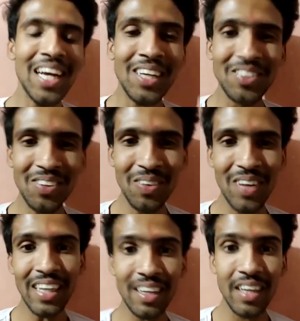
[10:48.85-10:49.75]
So
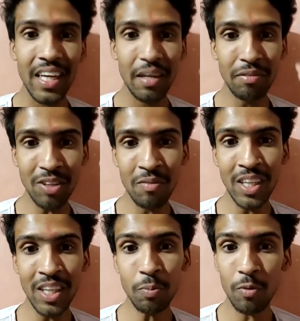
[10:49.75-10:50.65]
like, if someone
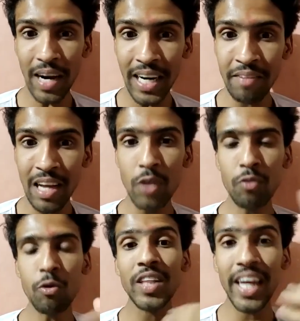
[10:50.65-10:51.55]
is providing value
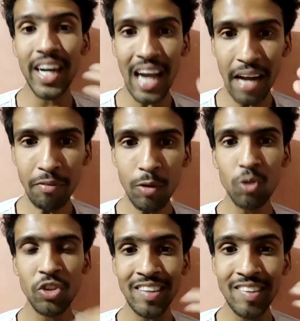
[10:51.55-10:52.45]
for their life to
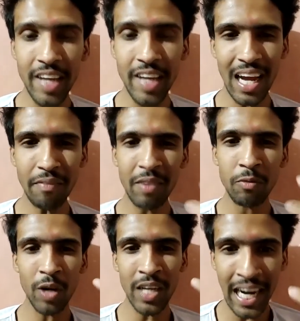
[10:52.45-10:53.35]
change their life in
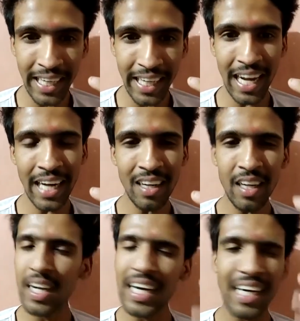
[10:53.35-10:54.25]
199,
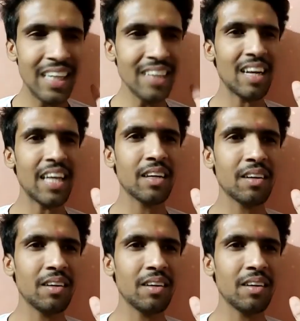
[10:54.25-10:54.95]
it is like,